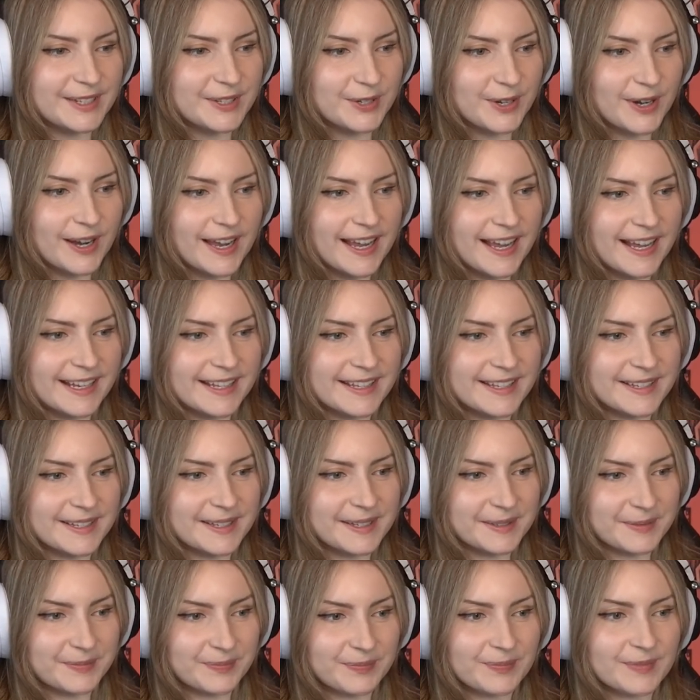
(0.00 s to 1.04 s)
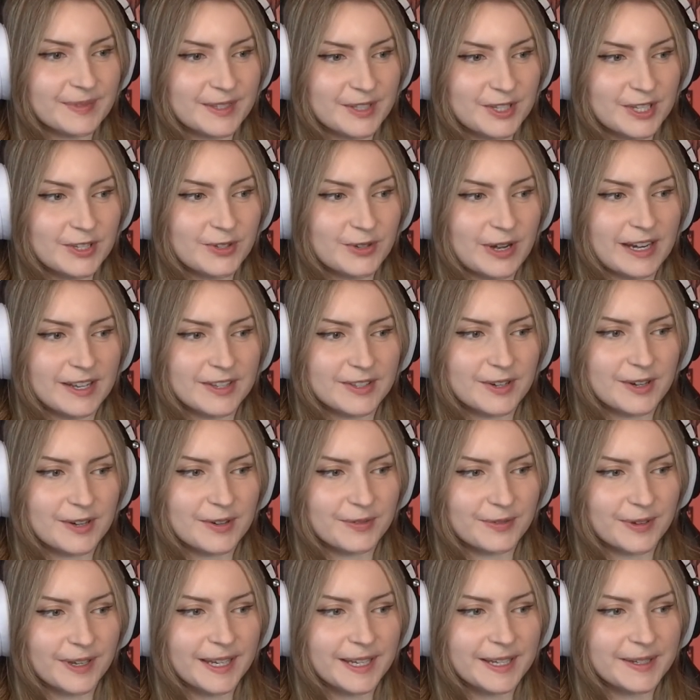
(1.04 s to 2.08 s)
trying to. She's trying to start a
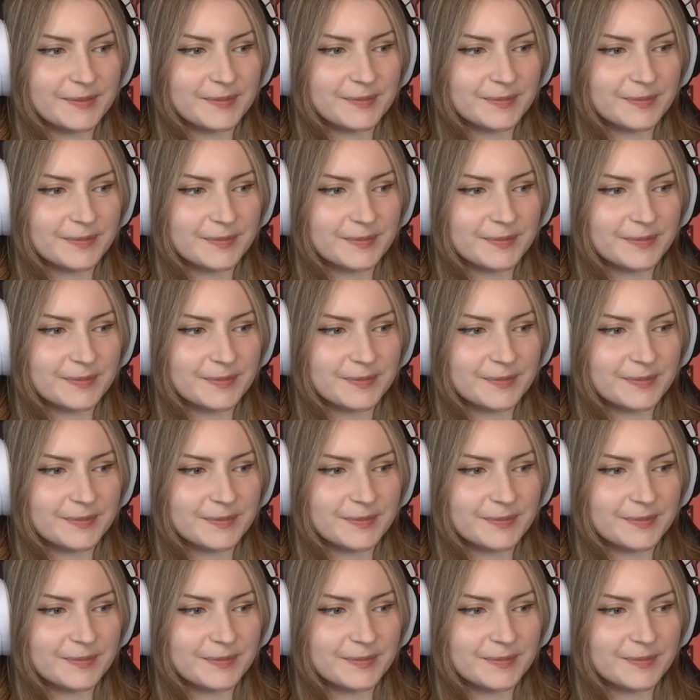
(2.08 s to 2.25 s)
fight.